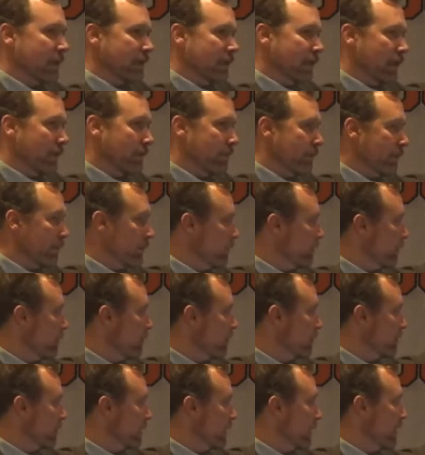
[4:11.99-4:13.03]
that table in the
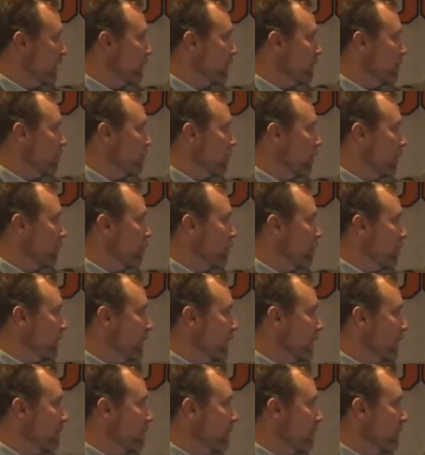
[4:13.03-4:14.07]
full scan?
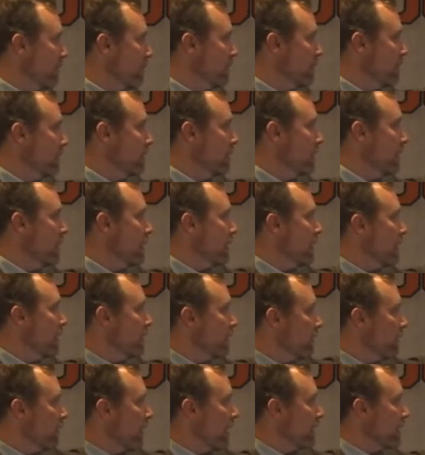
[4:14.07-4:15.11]
1.8 million.
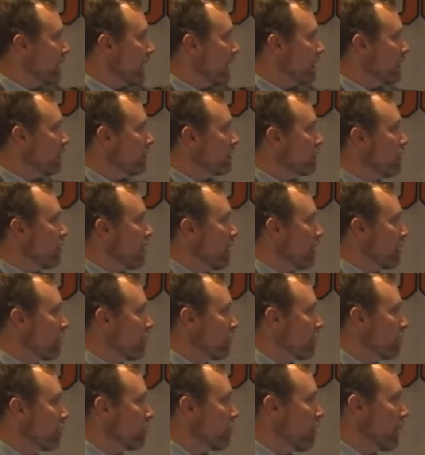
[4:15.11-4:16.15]
Divide that into
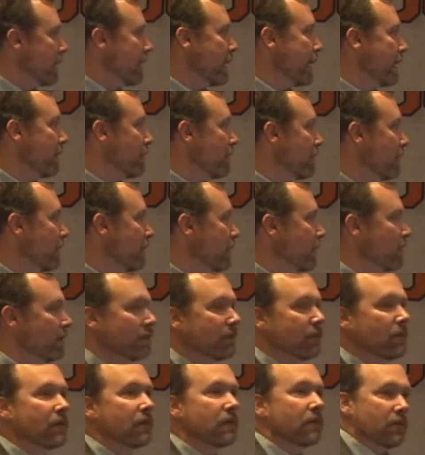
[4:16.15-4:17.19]
128 million.
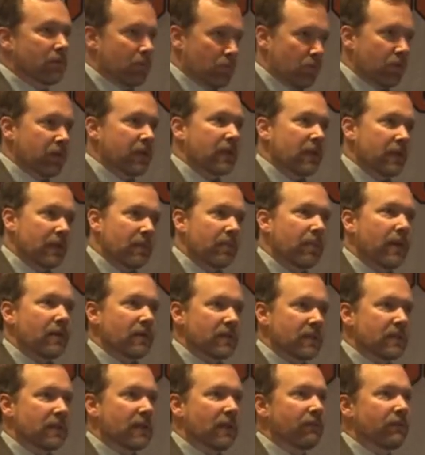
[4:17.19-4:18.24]
We're getting about
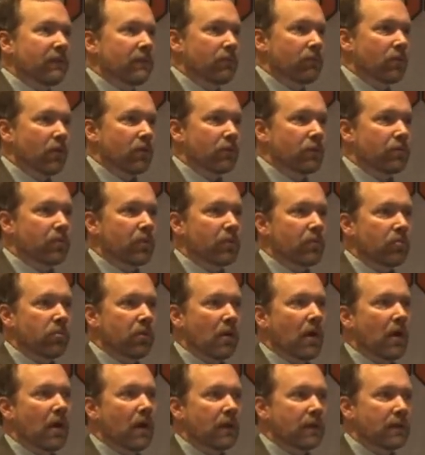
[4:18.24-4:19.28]
70 rows per
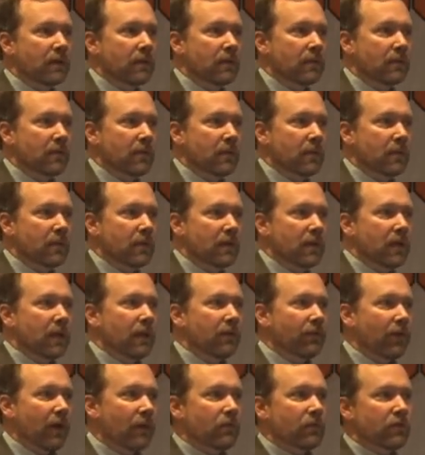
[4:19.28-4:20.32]
block.
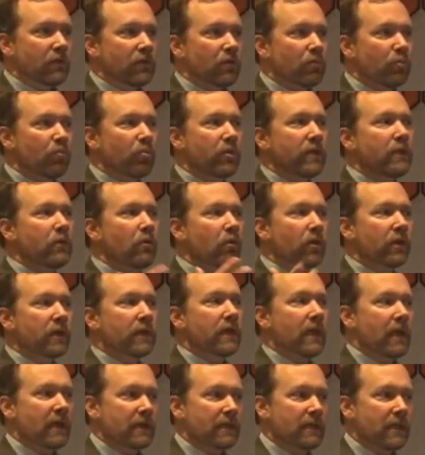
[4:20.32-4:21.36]
If I was to
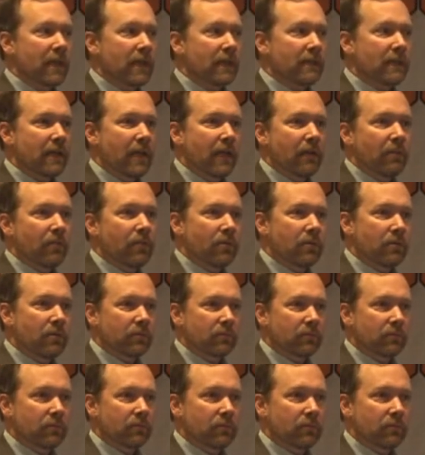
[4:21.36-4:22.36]
reorganize that table,